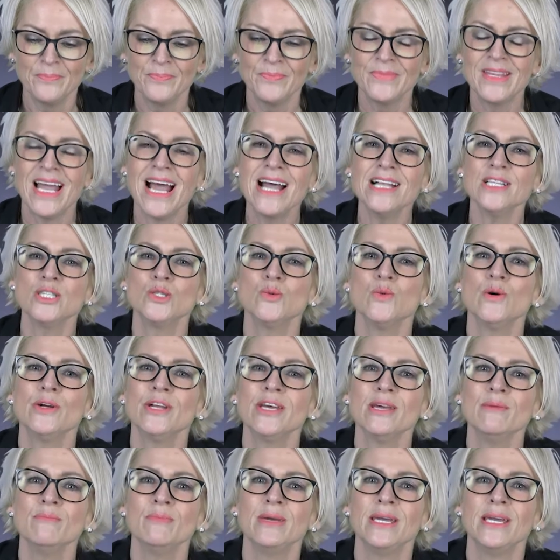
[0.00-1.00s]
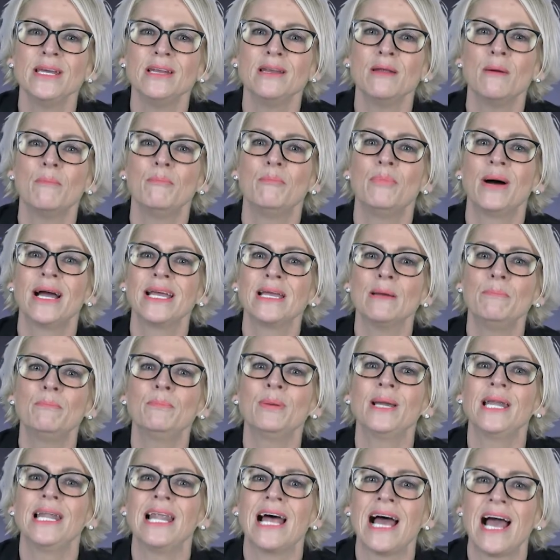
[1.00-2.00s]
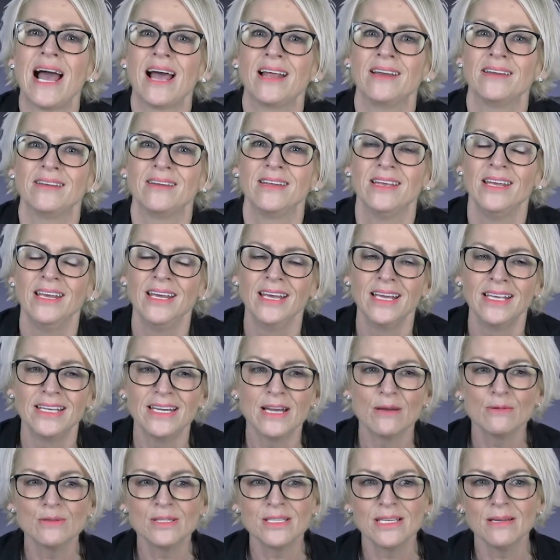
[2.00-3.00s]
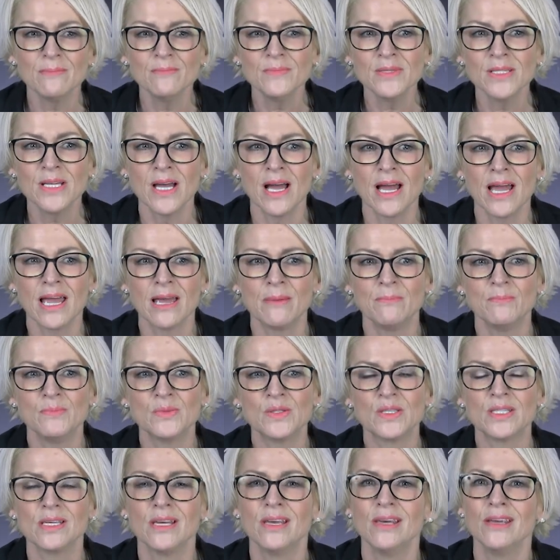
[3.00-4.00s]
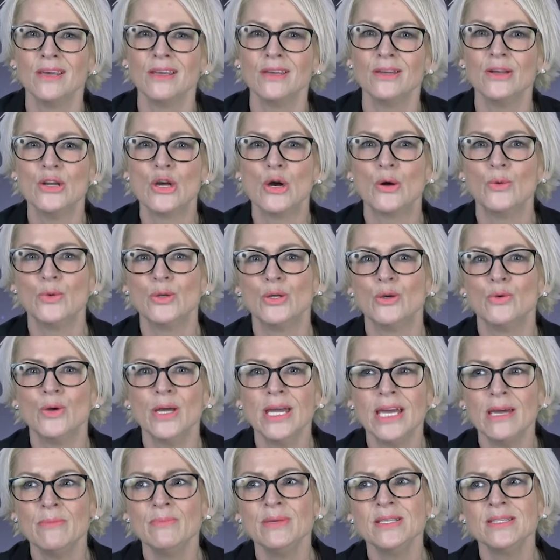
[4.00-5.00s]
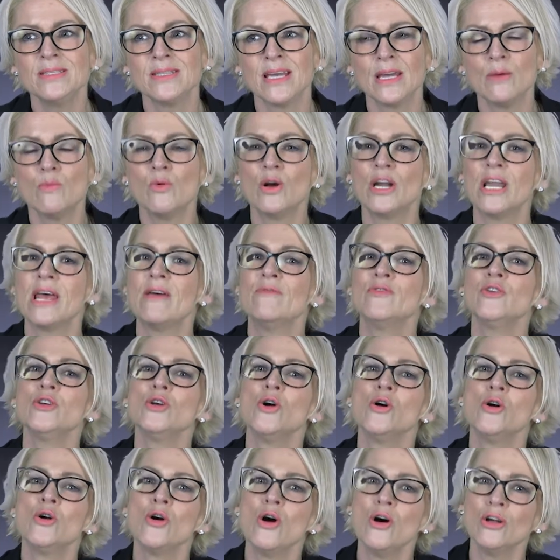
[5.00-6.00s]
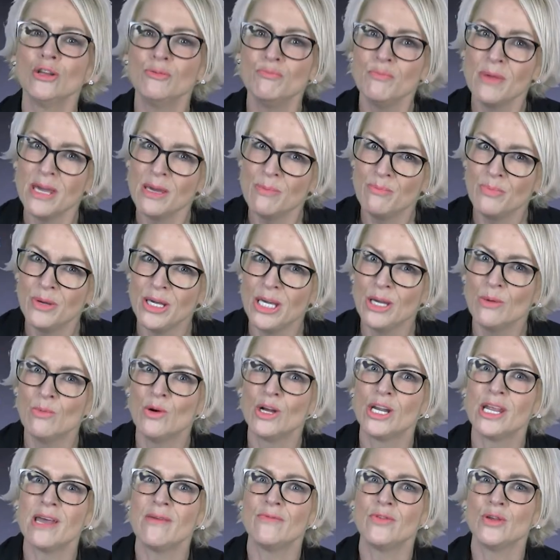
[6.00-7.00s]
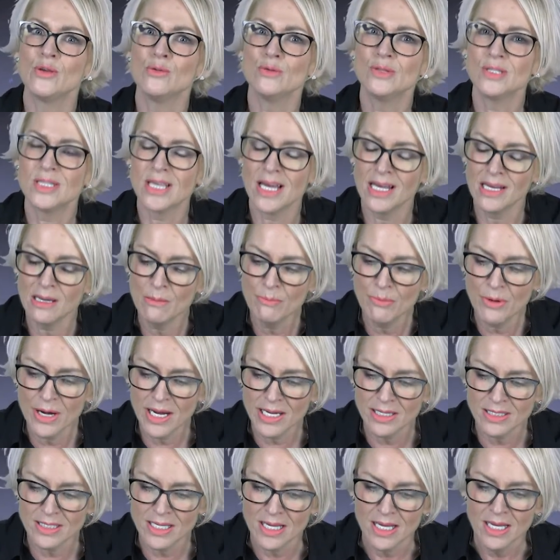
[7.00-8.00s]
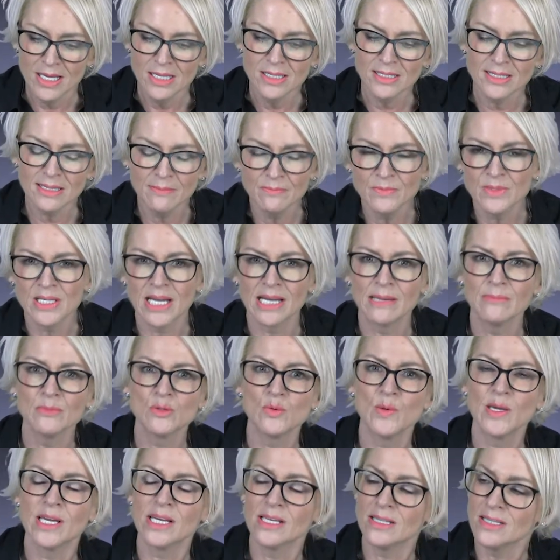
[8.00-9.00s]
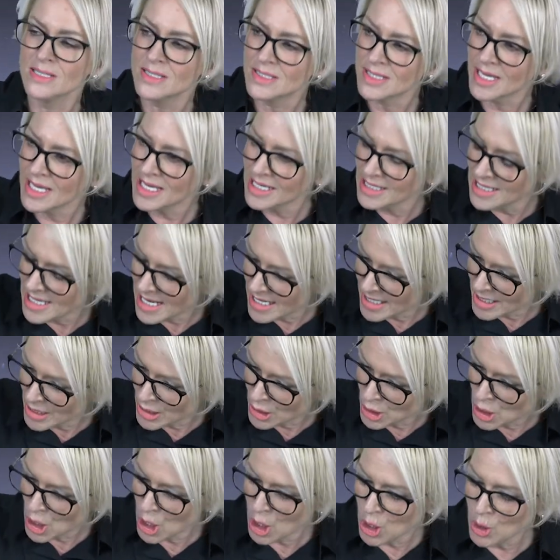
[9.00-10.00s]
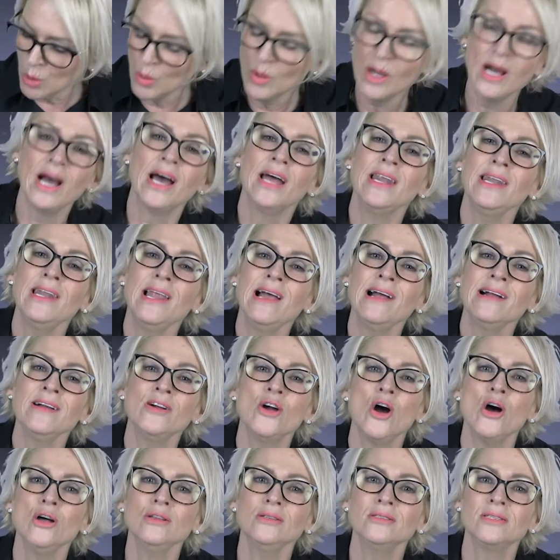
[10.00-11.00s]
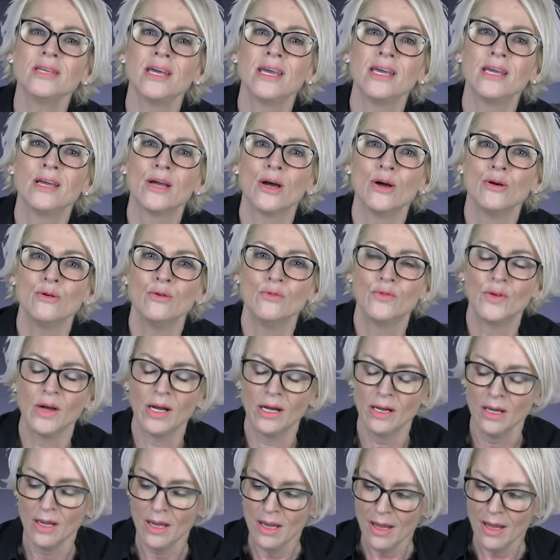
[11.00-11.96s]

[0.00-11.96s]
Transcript: That's what I mean by a plan. Now, sometimes, you know, you hear me say, whatever your God may be, whatever you celebrate, sometimes we can say, let it go and let God take over.